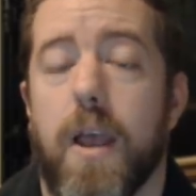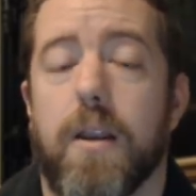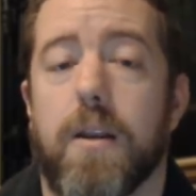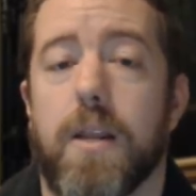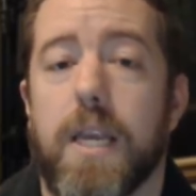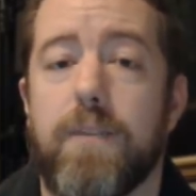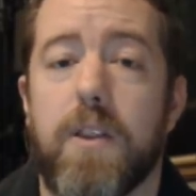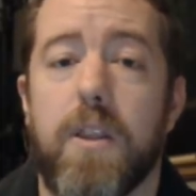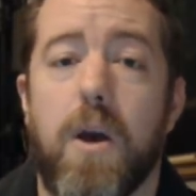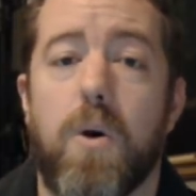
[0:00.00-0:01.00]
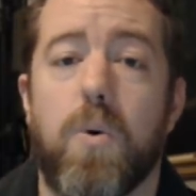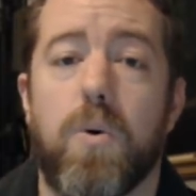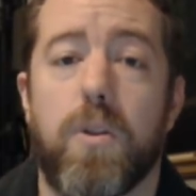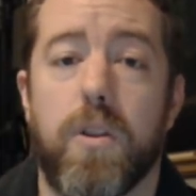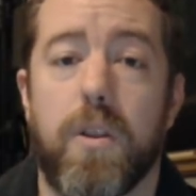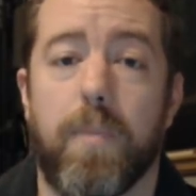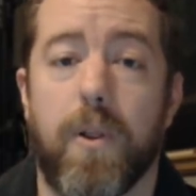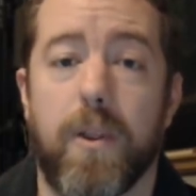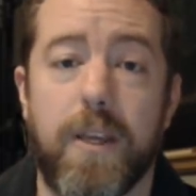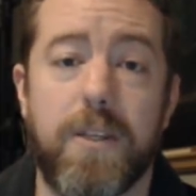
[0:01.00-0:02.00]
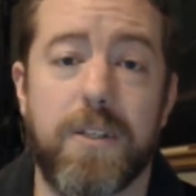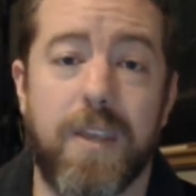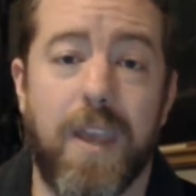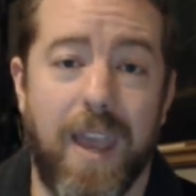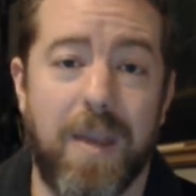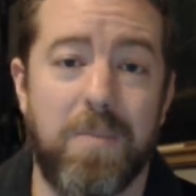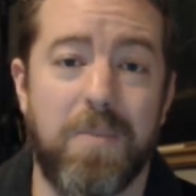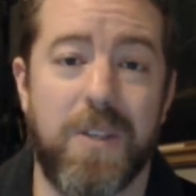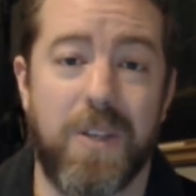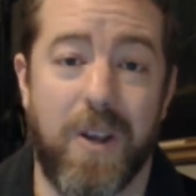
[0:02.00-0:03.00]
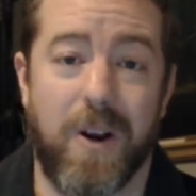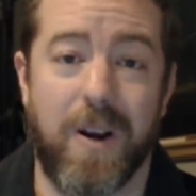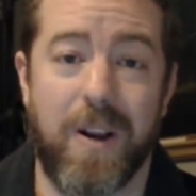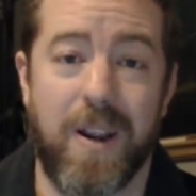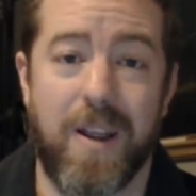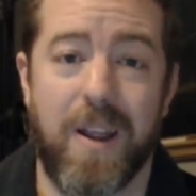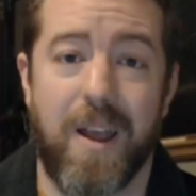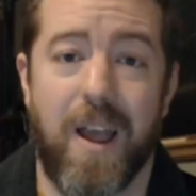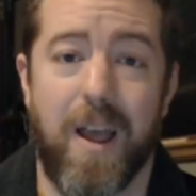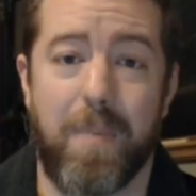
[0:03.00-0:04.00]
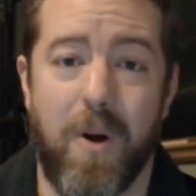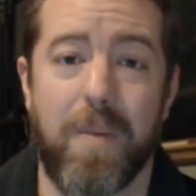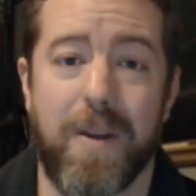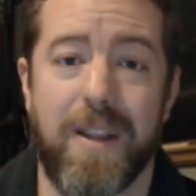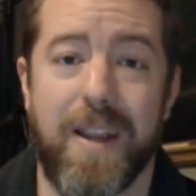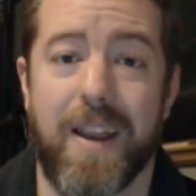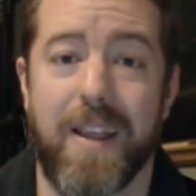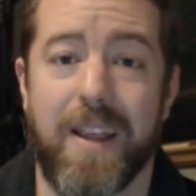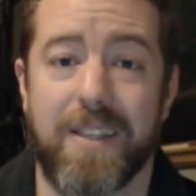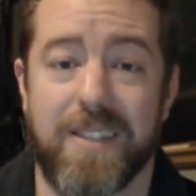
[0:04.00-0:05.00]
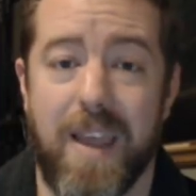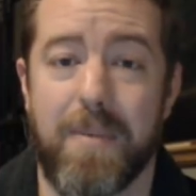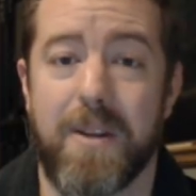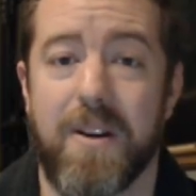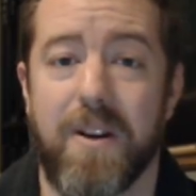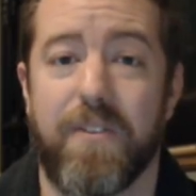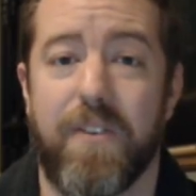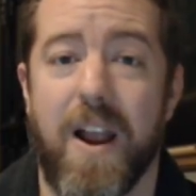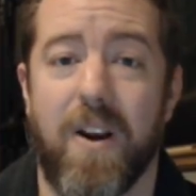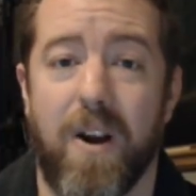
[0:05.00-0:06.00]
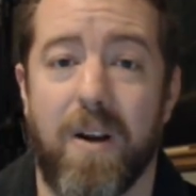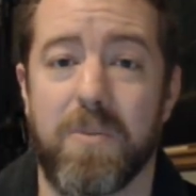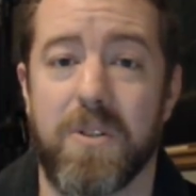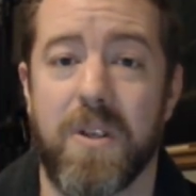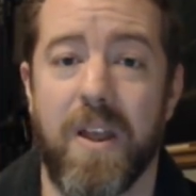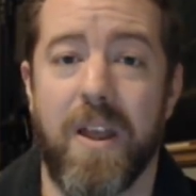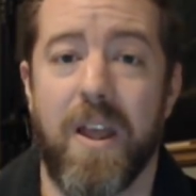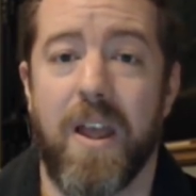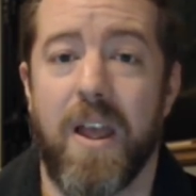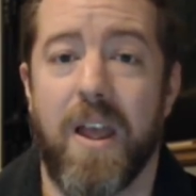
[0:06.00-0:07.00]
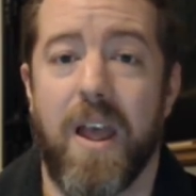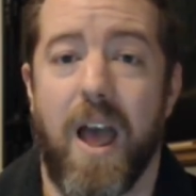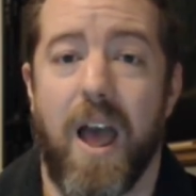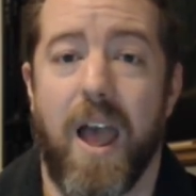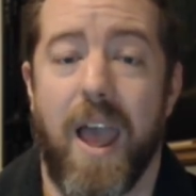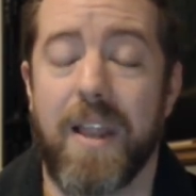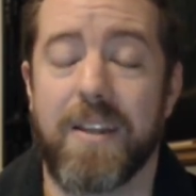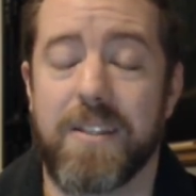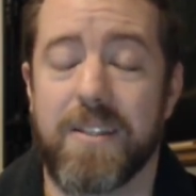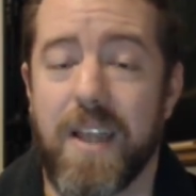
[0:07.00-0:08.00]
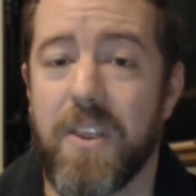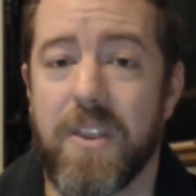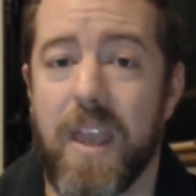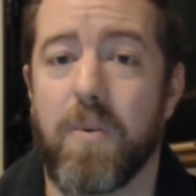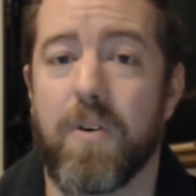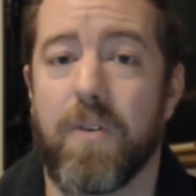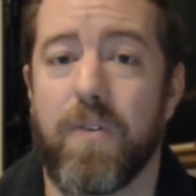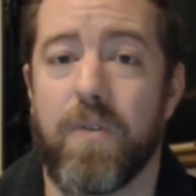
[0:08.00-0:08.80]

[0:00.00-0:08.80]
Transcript: And even though the police came to her apartment and examined her firearms, and said that they were